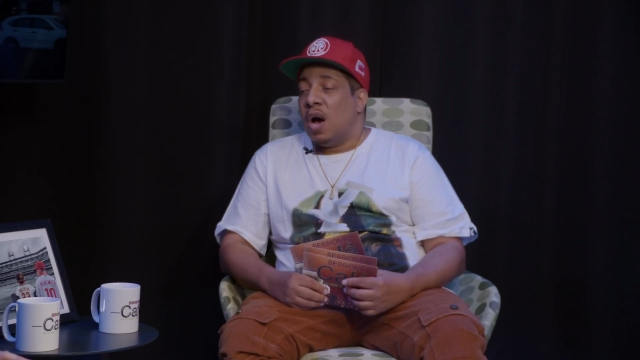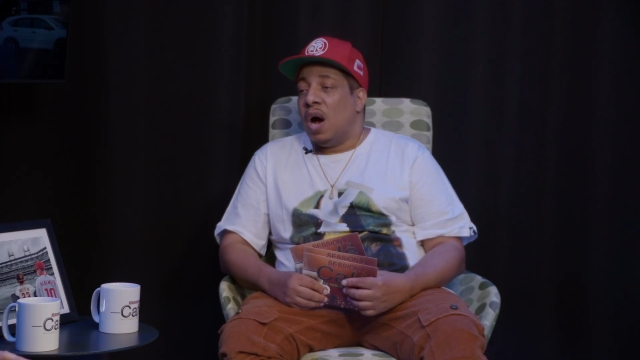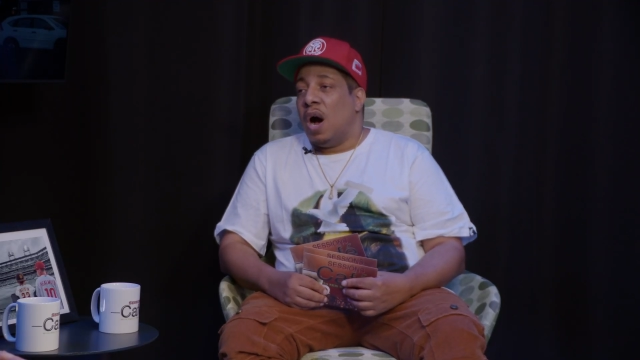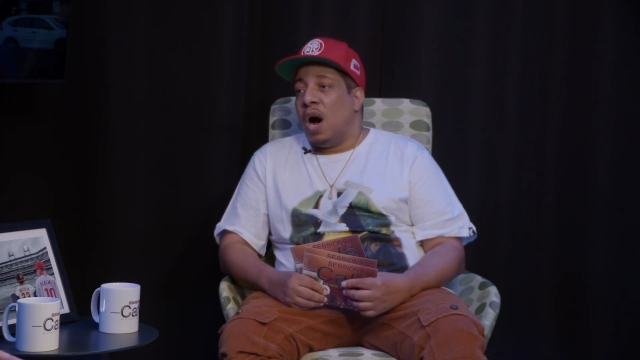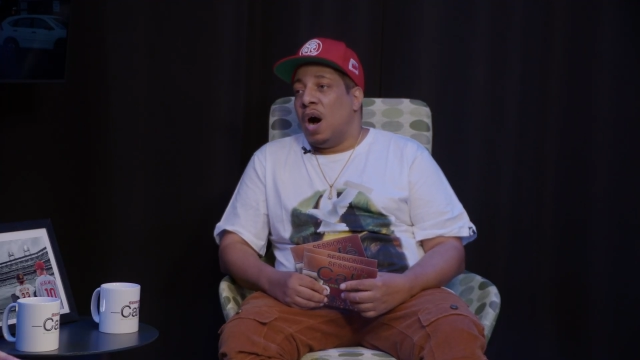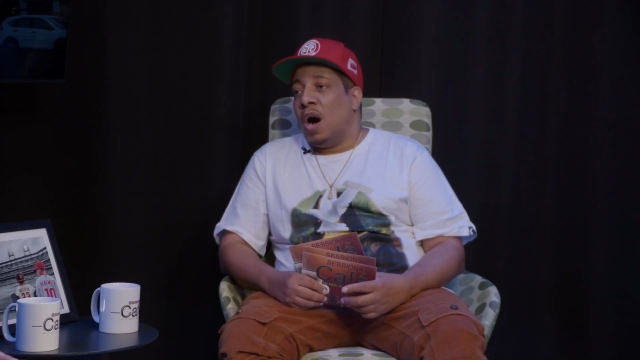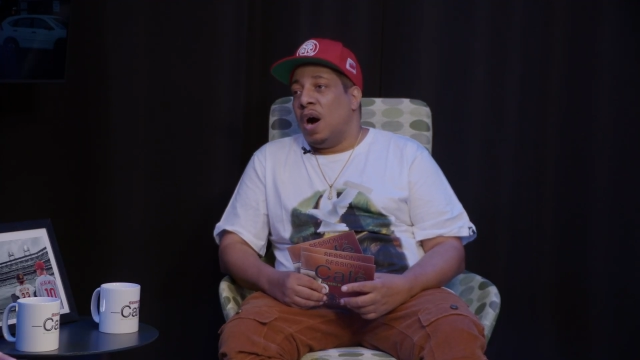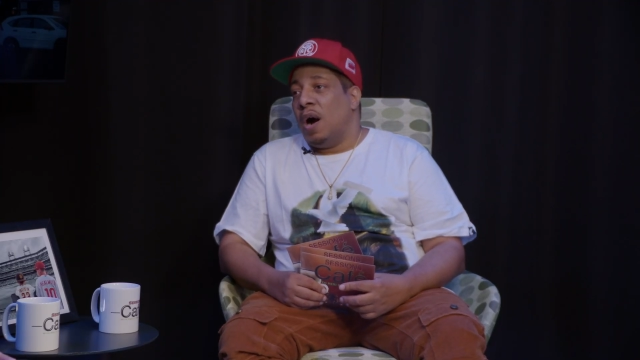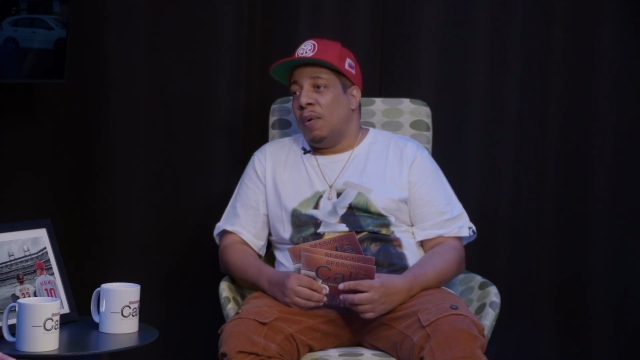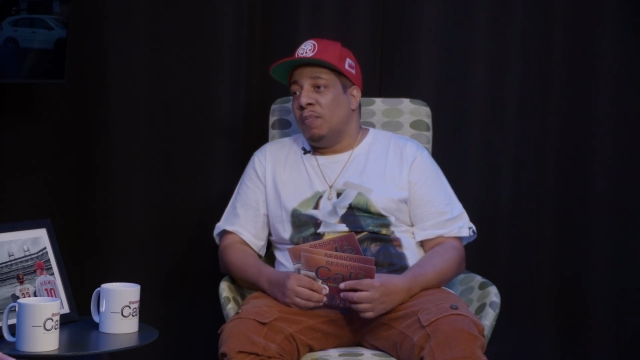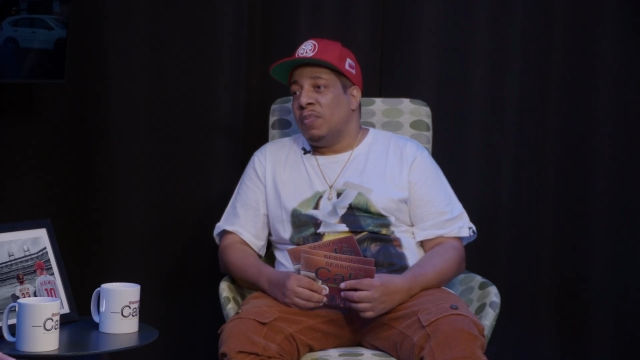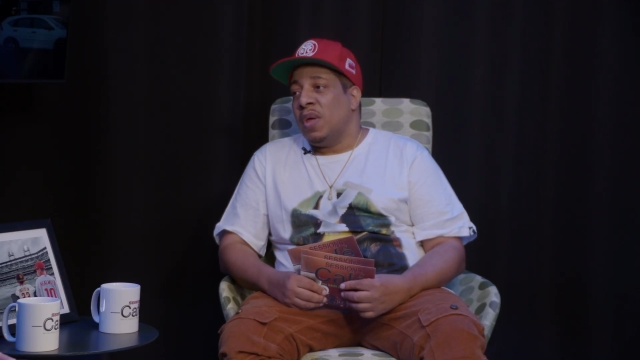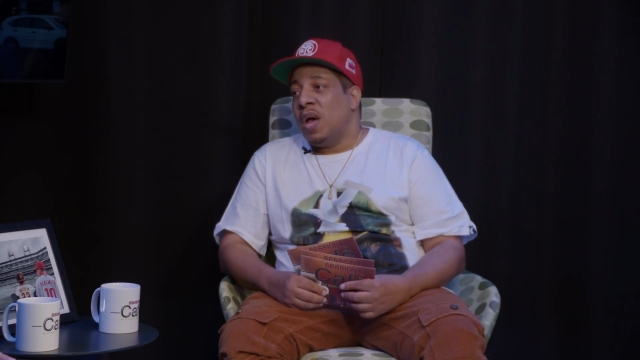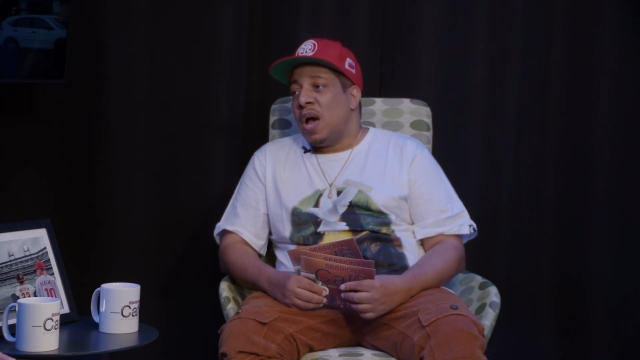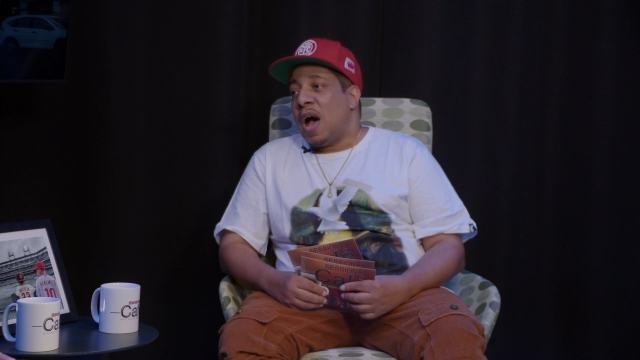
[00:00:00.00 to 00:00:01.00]

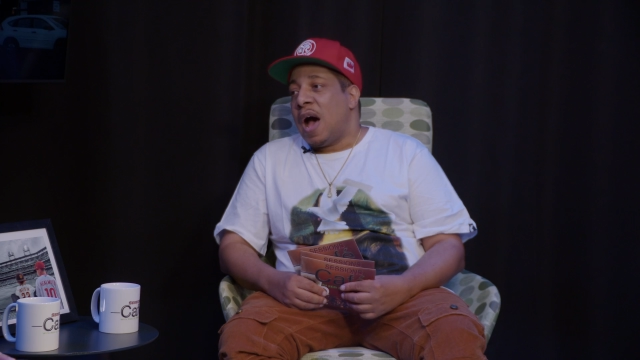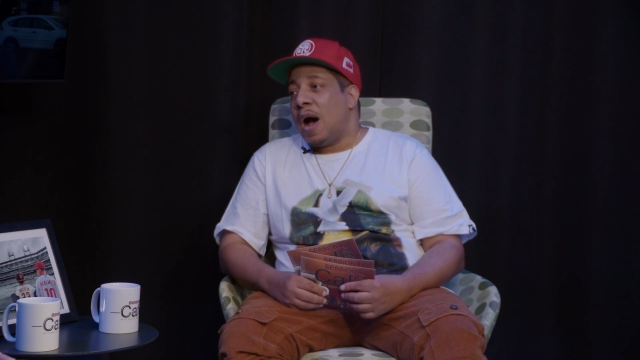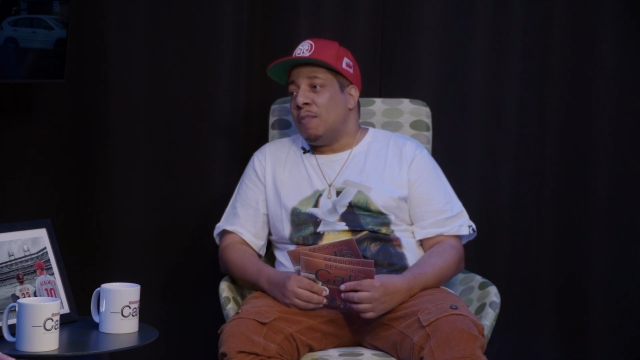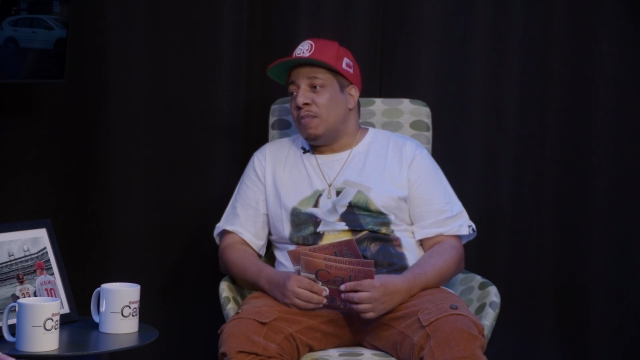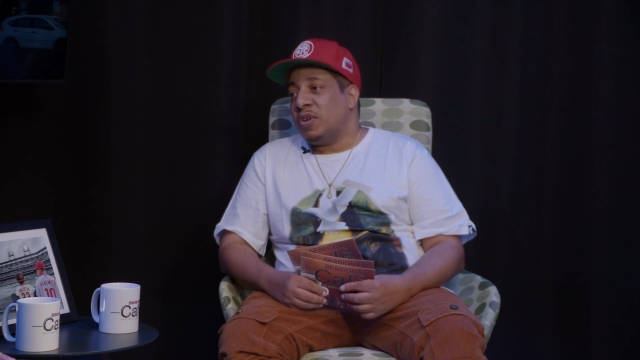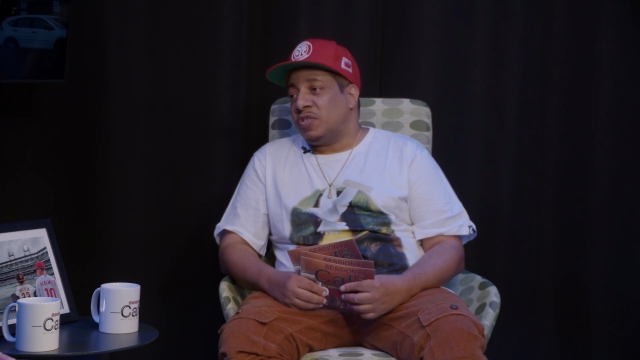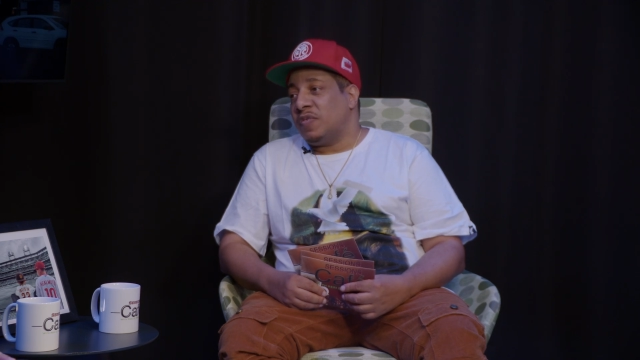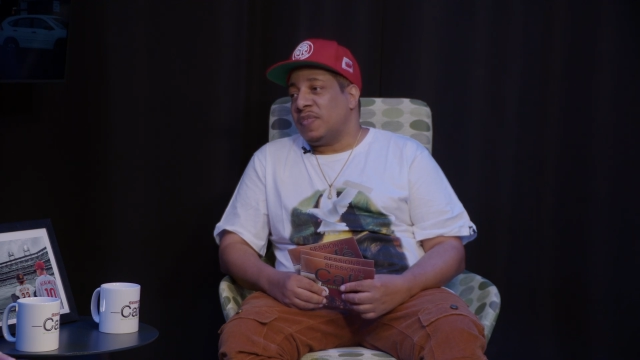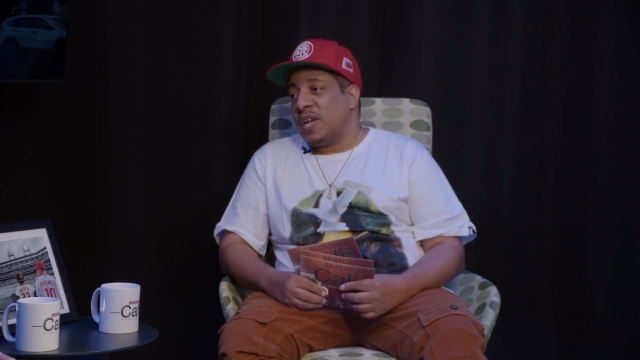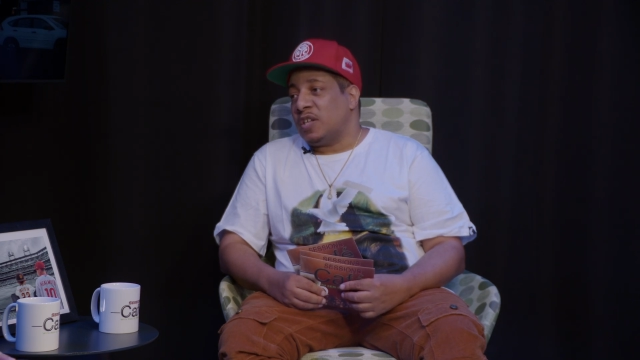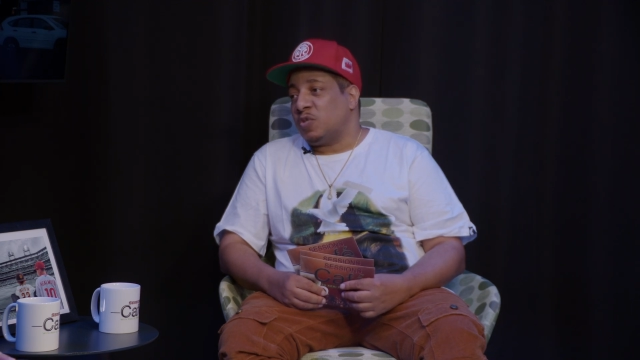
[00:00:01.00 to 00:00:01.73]
How much of that